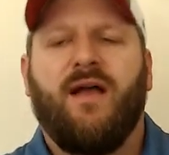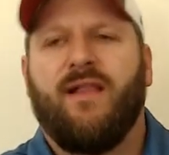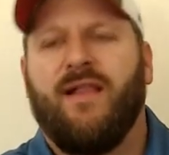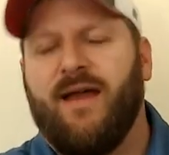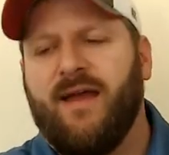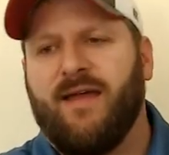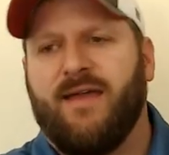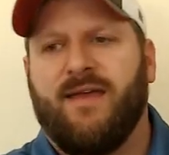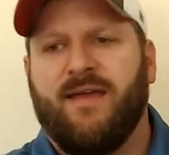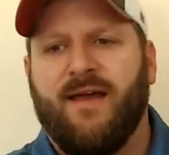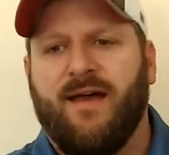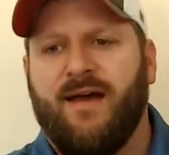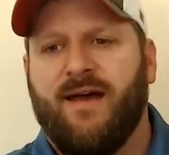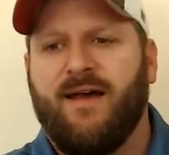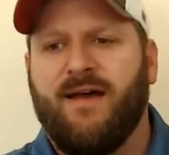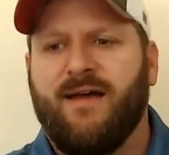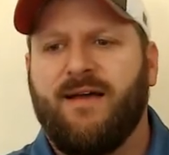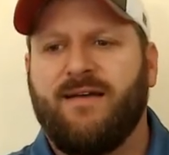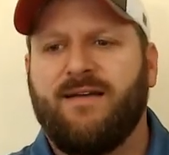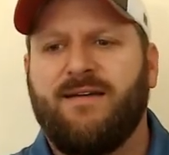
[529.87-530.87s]
Like,
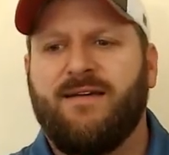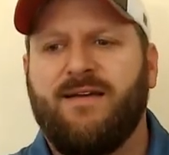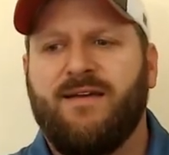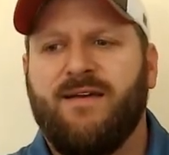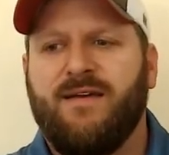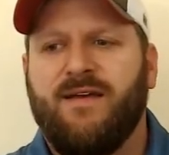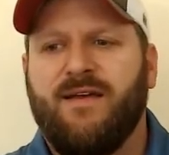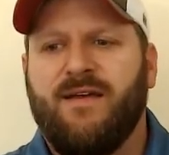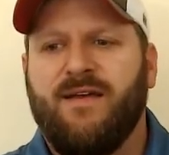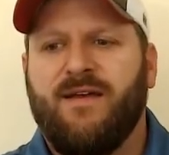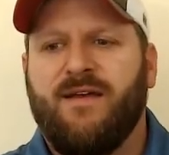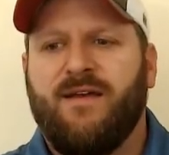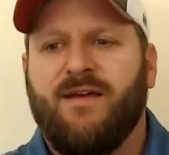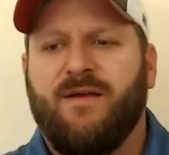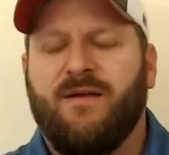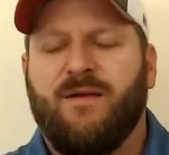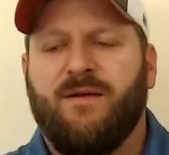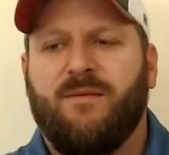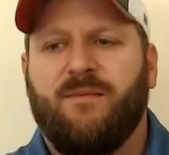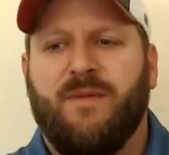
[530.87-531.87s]
uh,
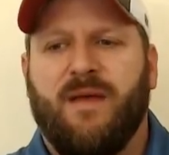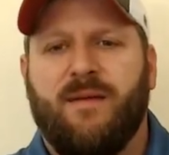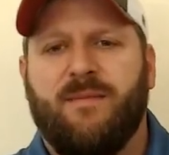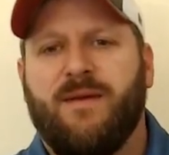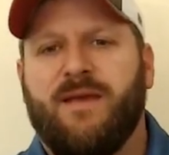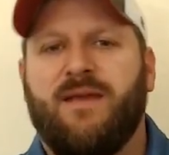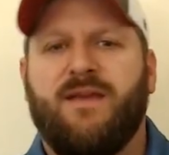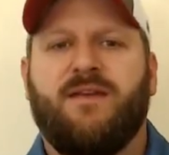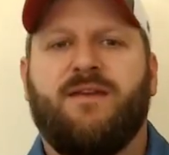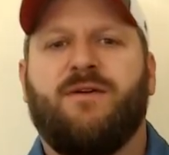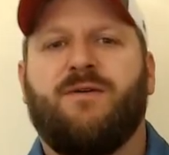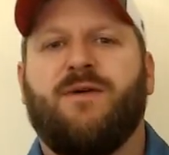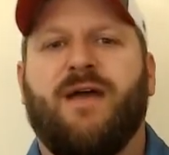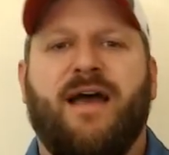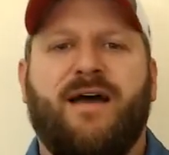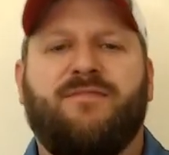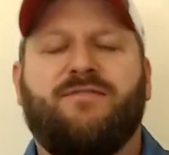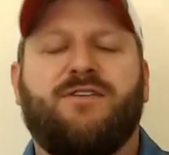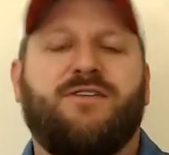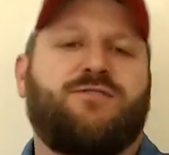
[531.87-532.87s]
Maybe you
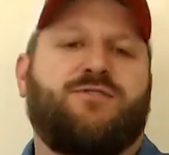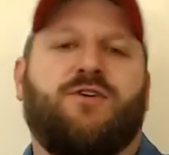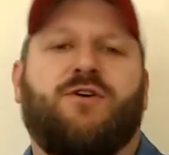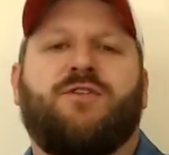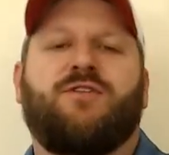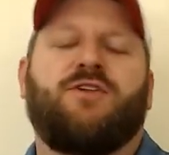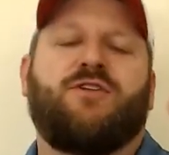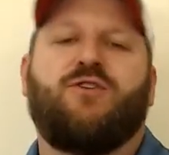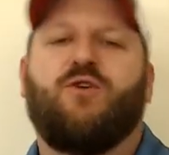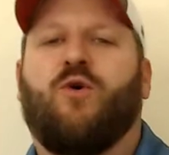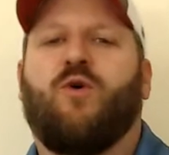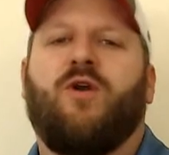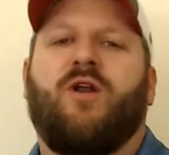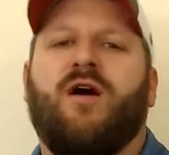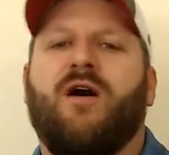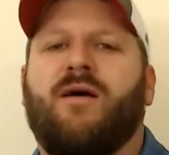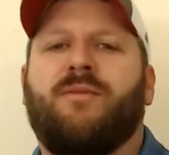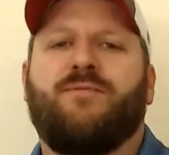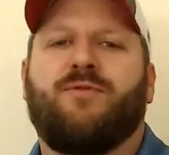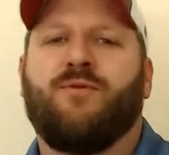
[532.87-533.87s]
have to turn the
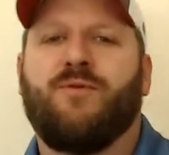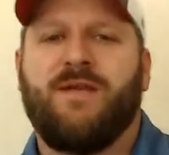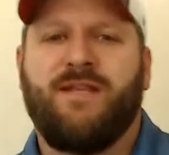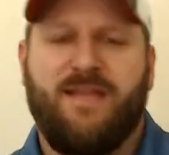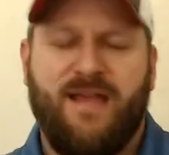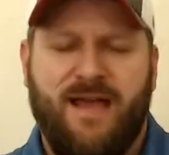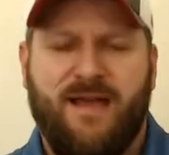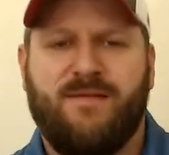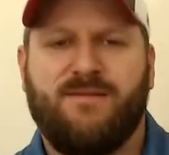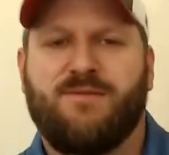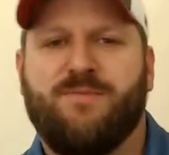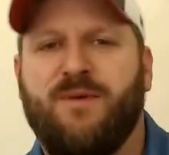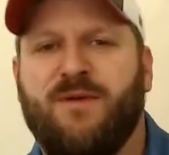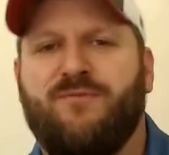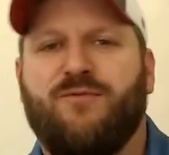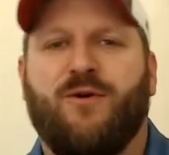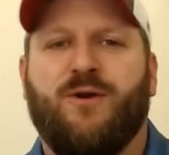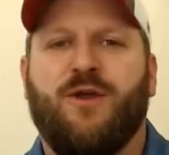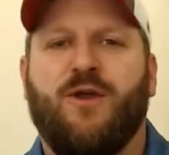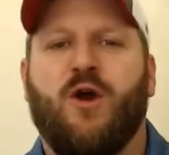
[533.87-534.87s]
doorknob three times
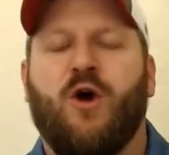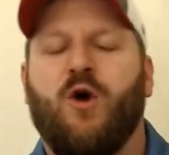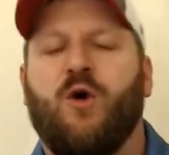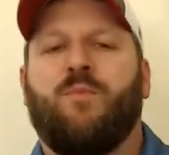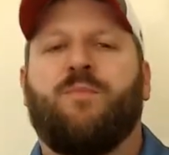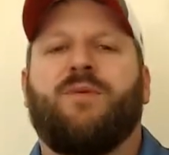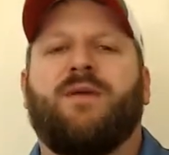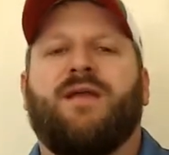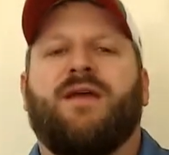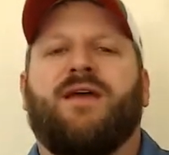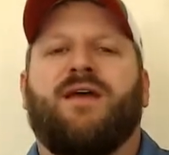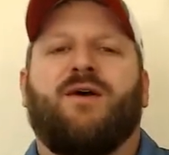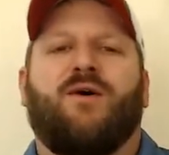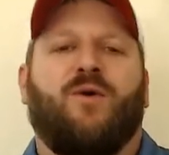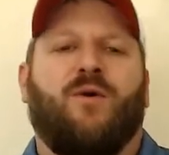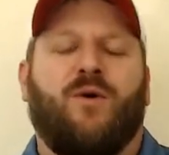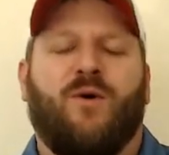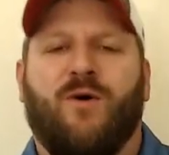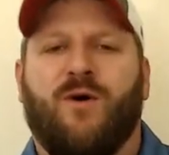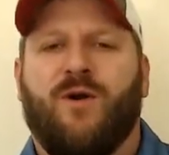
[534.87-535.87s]
before you open it,
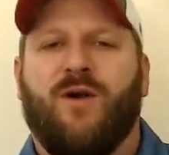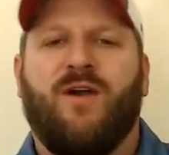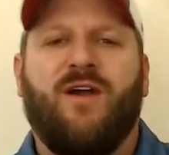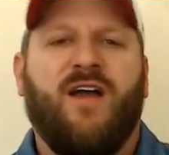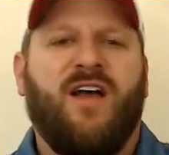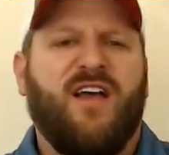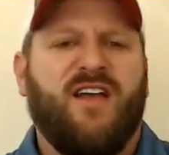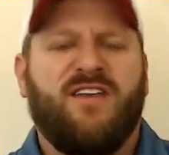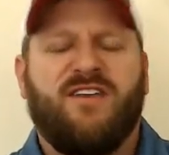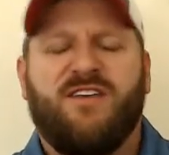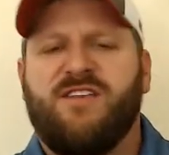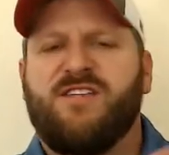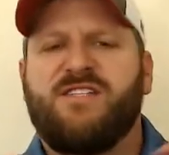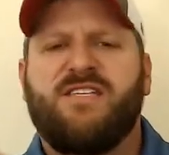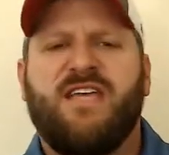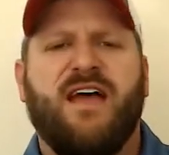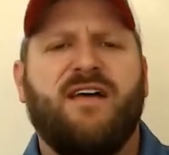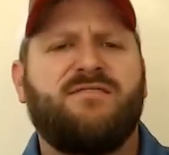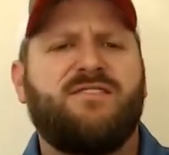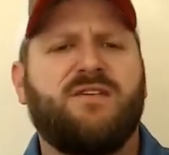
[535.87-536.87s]
or you
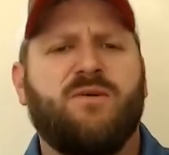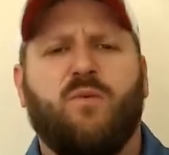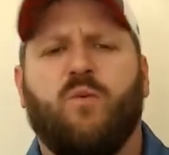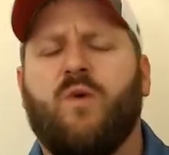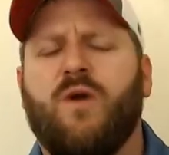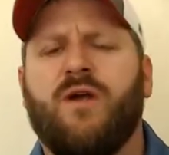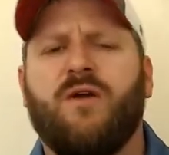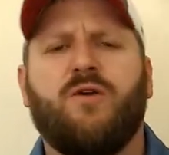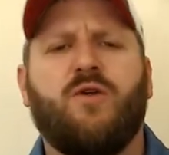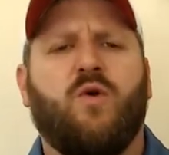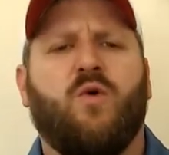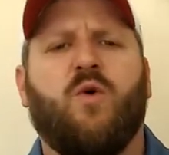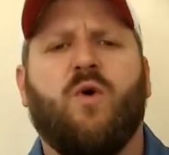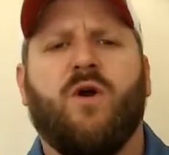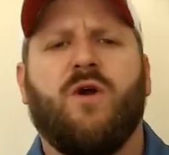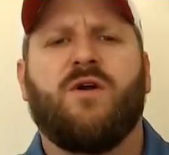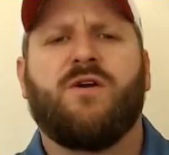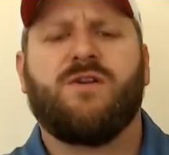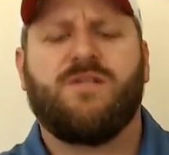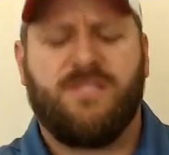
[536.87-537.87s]
just have some weird
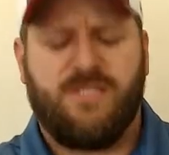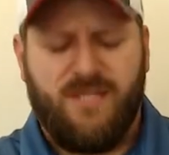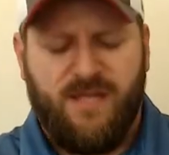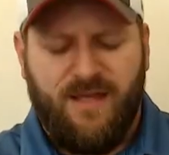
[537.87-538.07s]
quirks.